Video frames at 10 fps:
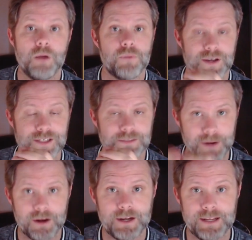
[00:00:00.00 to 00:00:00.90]

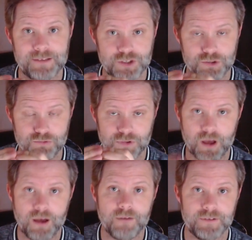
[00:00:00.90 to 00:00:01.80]
prosperity that you
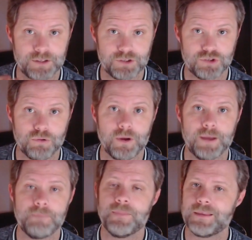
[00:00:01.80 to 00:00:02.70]
love and
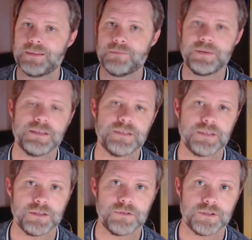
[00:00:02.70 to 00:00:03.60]
enjoy, and the peace
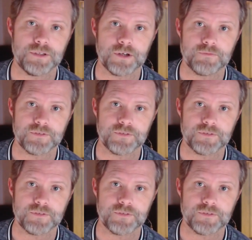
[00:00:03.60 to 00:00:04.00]
that you deserve.